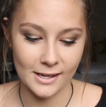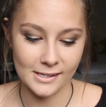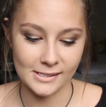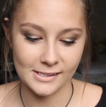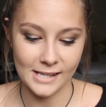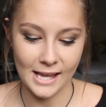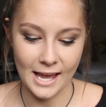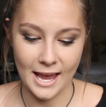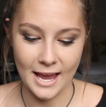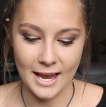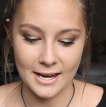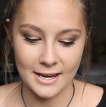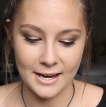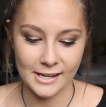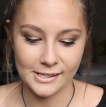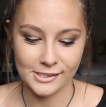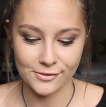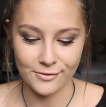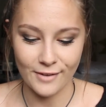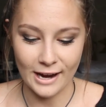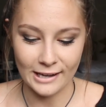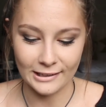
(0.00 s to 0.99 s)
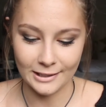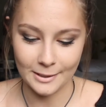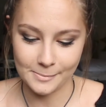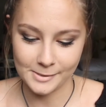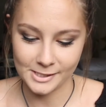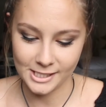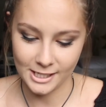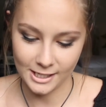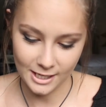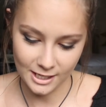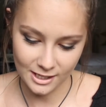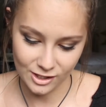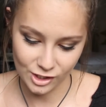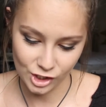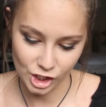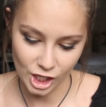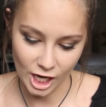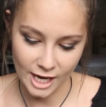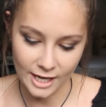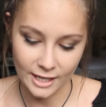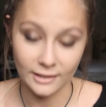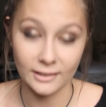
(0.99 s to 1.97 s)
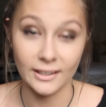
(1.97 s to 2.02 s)
is a NYX round lipstick in the
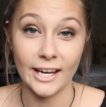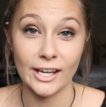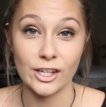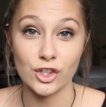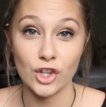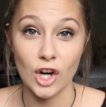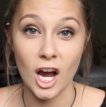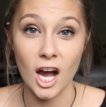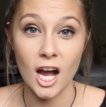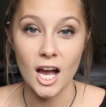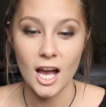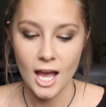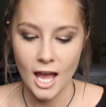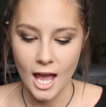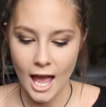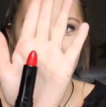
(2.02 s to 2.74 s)
shade Electra,